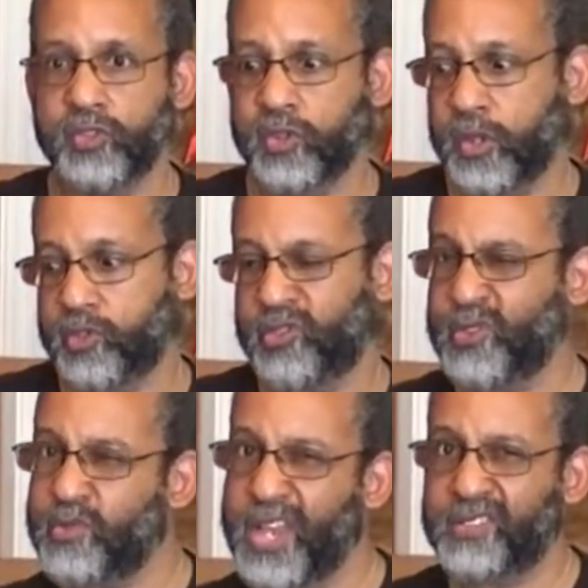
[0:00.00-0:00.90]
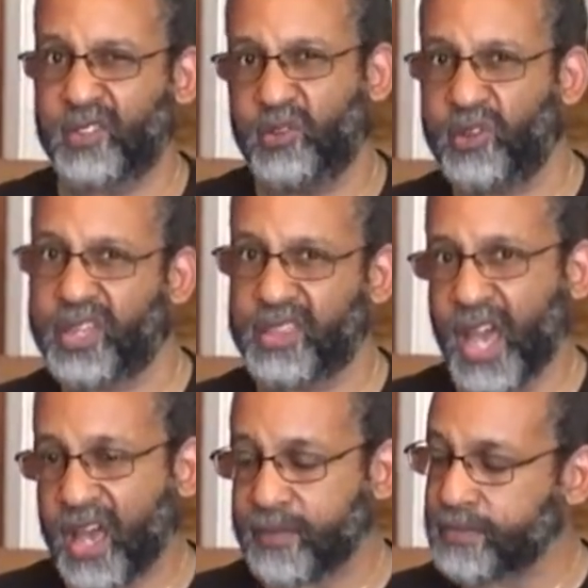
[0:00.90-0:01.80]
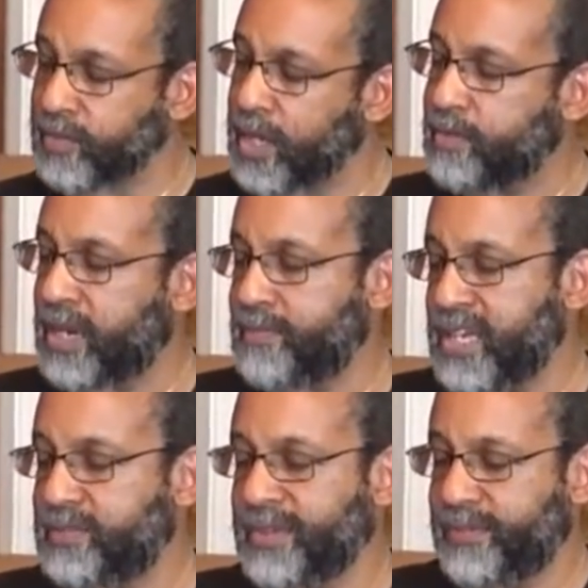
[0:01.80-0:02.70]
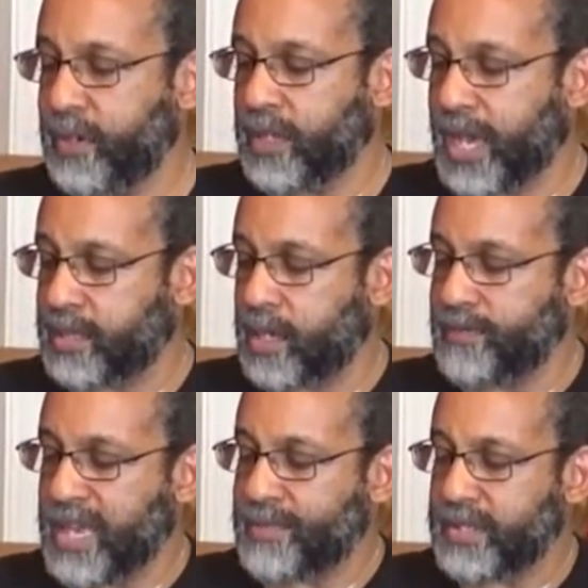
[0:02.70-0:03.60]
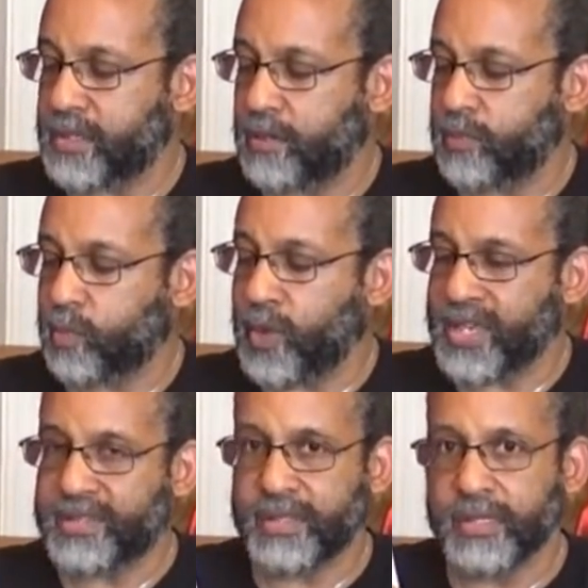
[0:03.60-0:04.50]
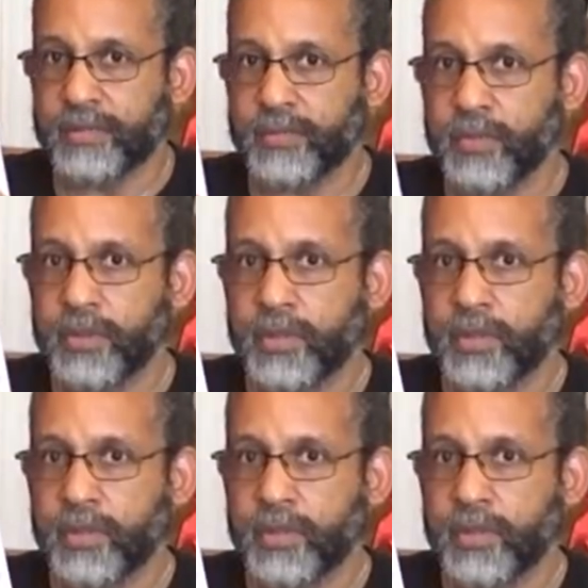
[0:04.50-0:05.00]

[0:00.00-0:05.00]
So there's two ways to look at that but it makes me feel like there may be some wisdom